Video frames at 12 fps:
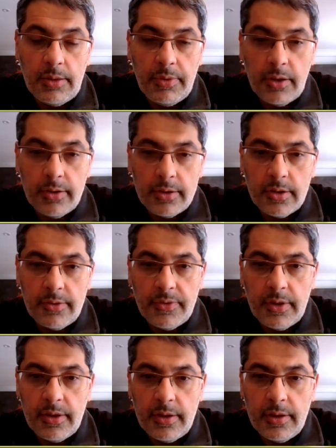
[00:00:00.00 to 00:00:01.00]
we got sort
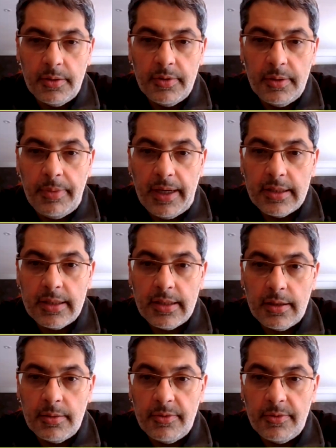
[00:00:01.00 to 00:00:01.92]
of the best